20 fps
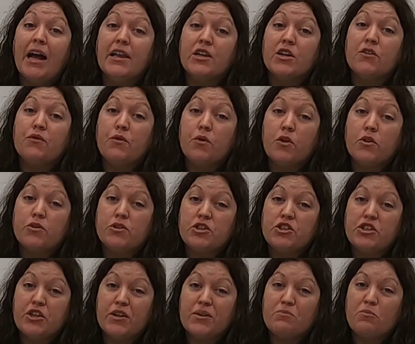I look forward to
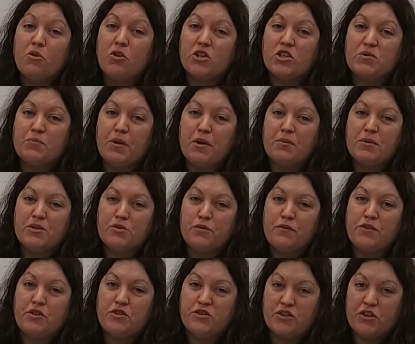sharing more experiments
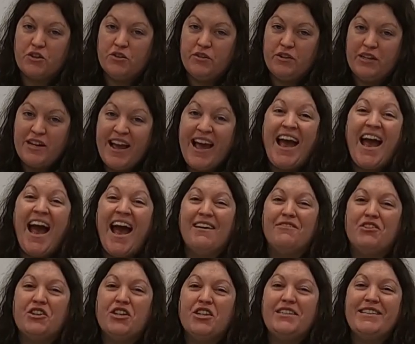with you soon.
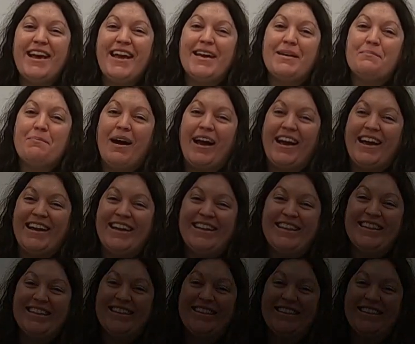Have a good day. Bye.